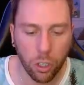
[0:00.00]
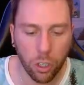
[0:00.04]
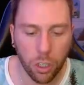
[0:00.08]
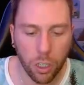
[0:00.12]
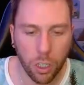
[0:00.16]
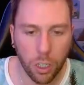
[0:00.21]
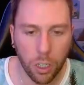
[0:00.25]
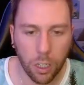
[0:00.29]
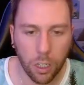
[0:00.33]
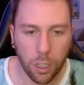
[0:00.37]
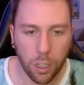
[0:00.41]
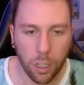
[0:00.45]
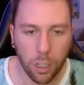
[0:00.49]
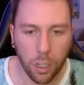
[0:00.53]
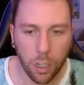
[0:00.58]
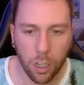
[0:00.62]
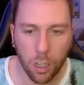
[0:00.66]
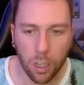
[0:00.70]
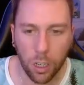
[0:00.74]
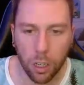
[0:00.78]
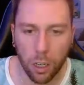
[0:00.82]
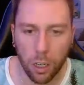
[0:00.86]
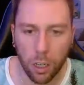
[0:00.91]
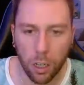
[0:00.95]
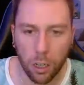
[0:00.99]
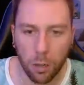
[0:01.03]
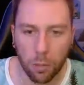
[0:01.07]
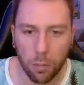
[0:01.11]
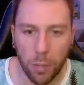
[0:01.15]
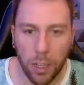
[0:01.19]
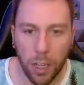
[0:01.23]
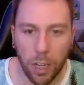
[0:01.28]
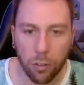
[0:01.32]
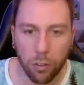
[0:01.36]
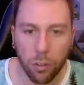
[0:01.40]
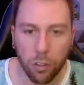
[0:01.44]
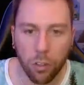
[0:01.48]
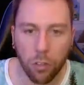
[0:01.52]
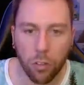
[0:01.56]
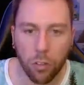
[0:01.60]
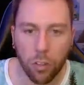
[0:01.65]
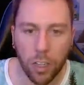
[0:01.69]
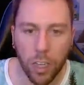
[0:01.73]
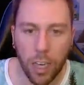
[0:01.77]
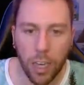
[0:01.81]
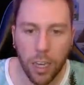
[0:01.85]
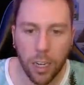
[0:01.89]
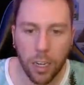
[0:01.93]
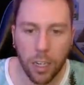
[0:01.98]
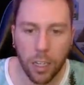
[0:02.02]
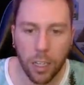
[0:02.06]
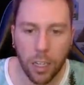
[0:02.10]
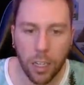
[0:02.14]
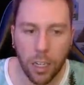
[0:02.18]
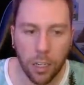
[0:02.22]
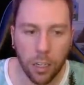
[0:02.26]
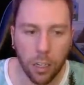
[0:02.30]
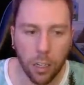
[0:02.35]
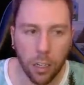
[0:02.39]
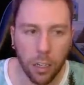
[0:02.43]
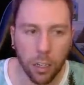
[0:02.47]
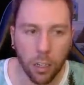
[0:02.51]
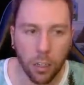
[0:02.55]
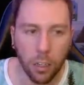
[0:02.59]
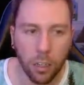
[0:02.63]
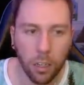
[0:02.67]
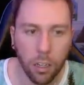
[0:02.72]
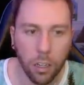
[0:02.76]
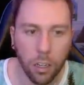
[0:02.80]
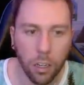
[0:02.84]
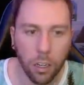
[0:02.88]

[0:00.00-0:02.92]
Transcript: that yeah, so there's a gate here.